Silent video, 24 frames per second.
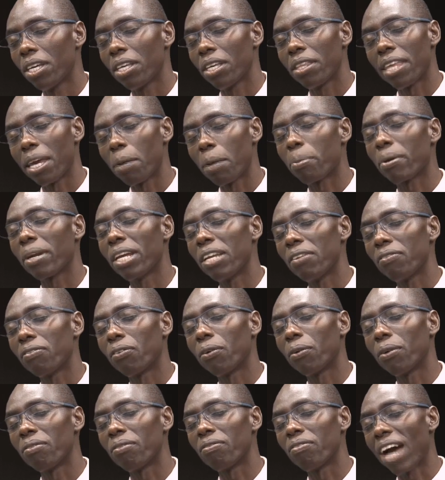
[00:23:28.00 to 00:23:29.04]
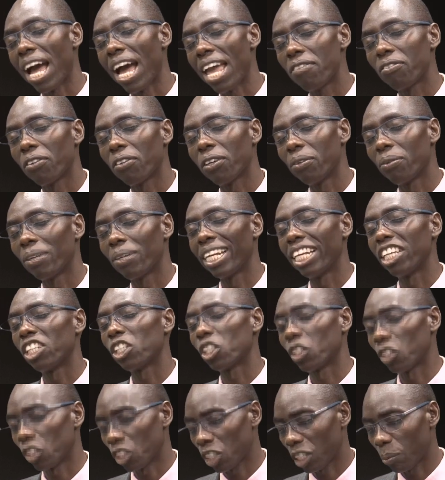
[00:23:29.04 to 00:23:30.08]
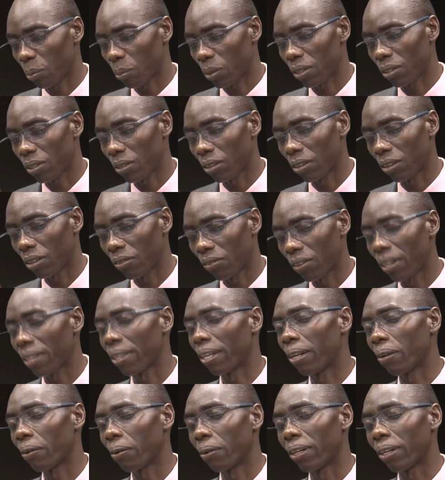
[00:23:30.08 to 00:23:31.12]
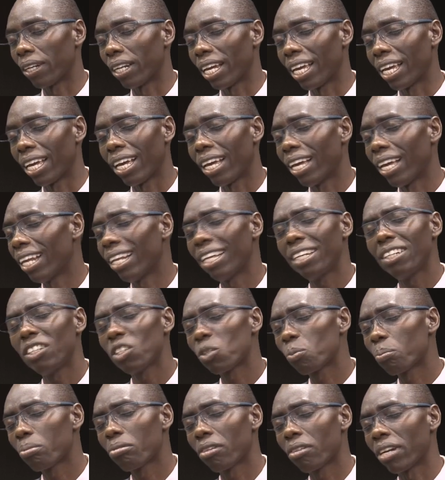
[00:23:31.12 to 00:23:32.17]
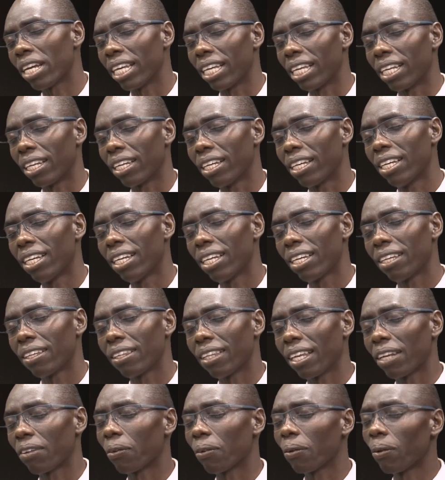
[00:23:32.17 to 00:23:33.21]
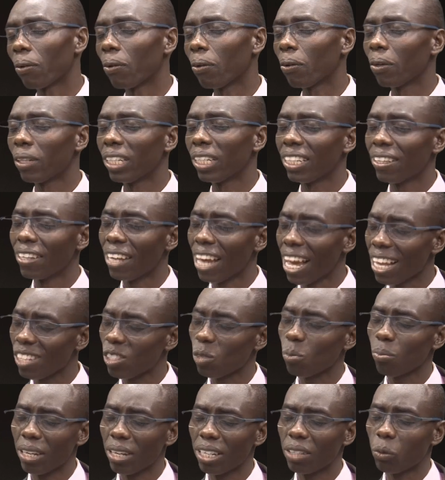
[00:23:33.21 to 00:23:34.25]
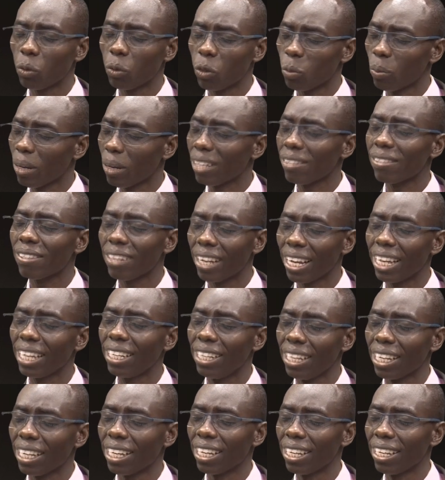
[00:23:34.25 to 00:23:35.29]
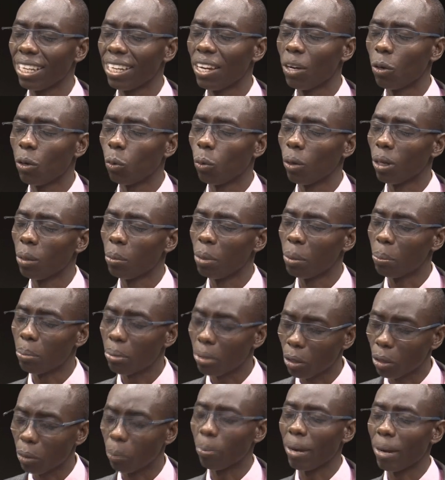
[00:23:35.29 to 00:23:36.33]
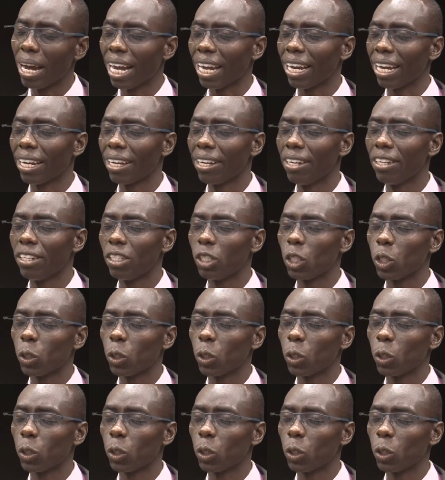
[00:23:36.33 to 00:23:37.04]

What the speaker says: They are praying for revival in relationships, Father Lord. Helen is praying that, oh Lord, the husband who is backsliding will be brought back to